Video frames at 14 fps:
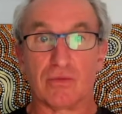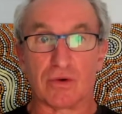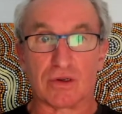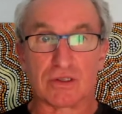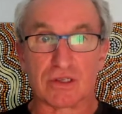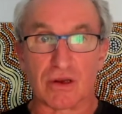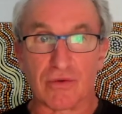
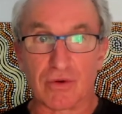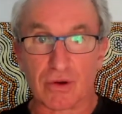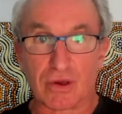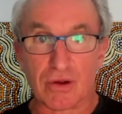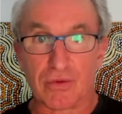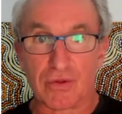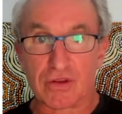so if you look
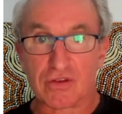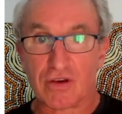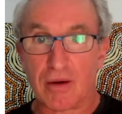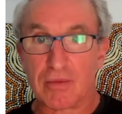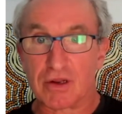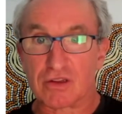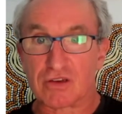here at the
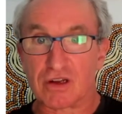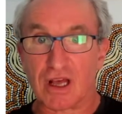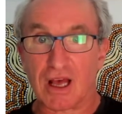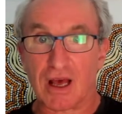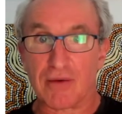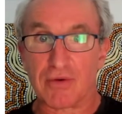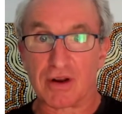assignment, it's going to
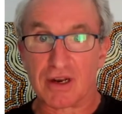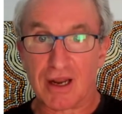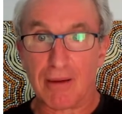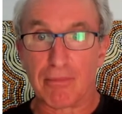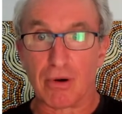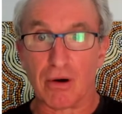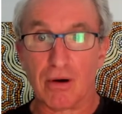have a
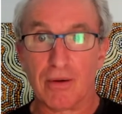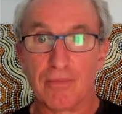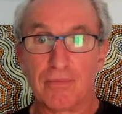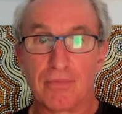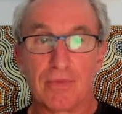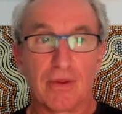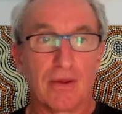number.
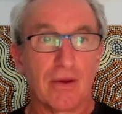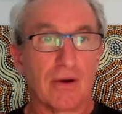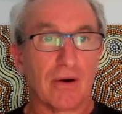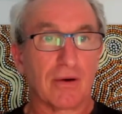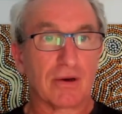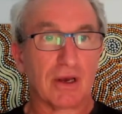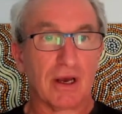
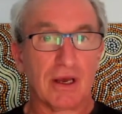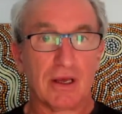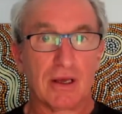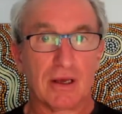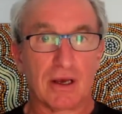Okay.